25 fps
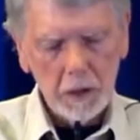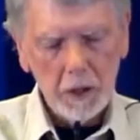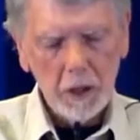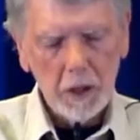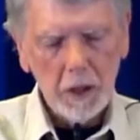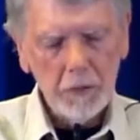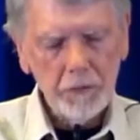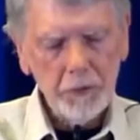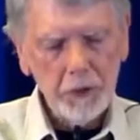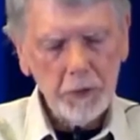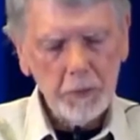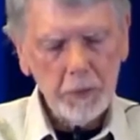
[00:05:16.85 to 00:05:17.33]

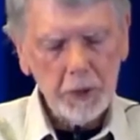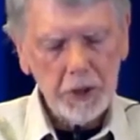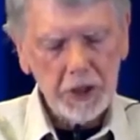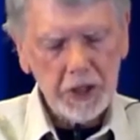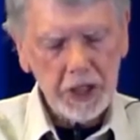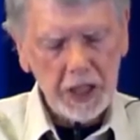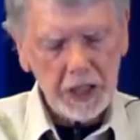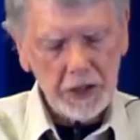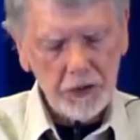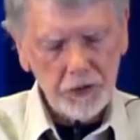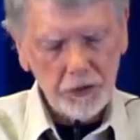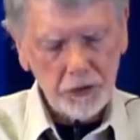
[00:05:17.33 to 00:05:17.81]
of the
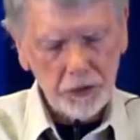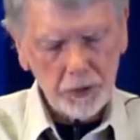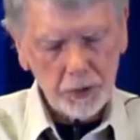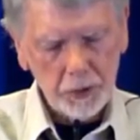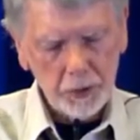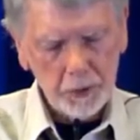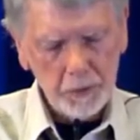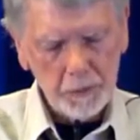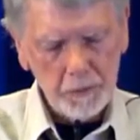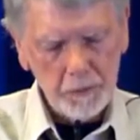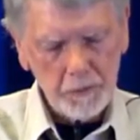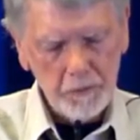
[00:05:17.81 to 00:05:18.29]

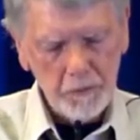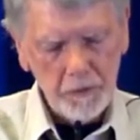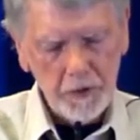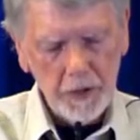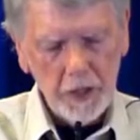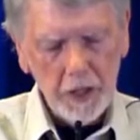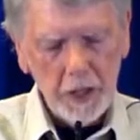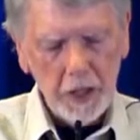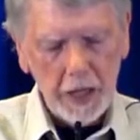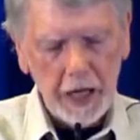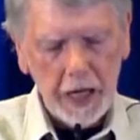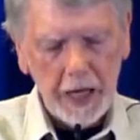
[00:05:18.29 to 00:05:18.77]
potential
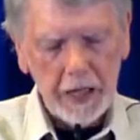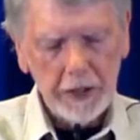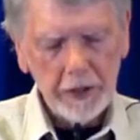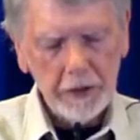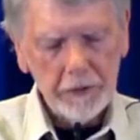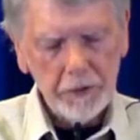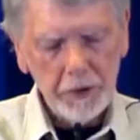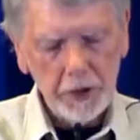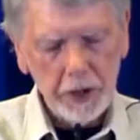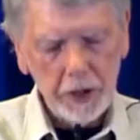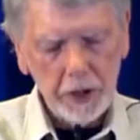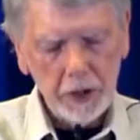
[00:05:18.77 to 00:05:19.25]
and
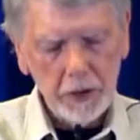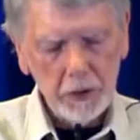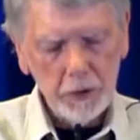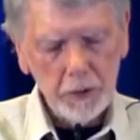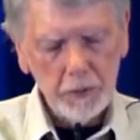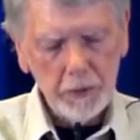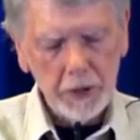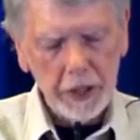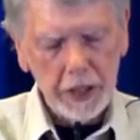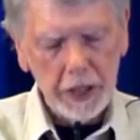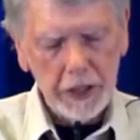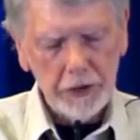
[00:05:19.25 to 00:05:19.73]
of the
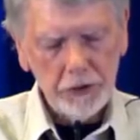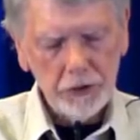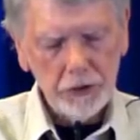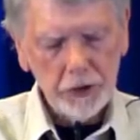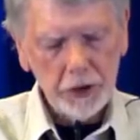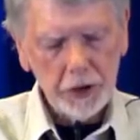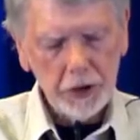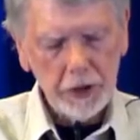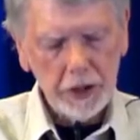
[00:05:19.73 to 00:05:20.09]
illumination